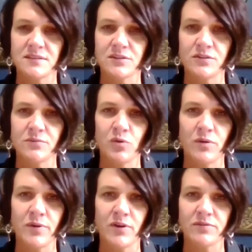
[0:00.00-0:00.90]
learn more
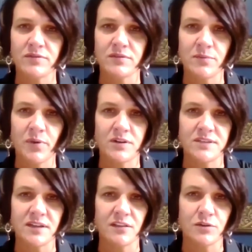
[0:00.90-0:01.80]
about the
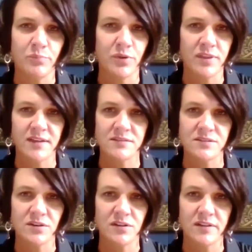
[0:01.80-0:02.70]
particular buildings
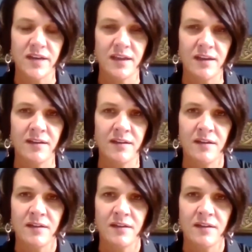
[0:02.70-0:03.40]
they're cleaning,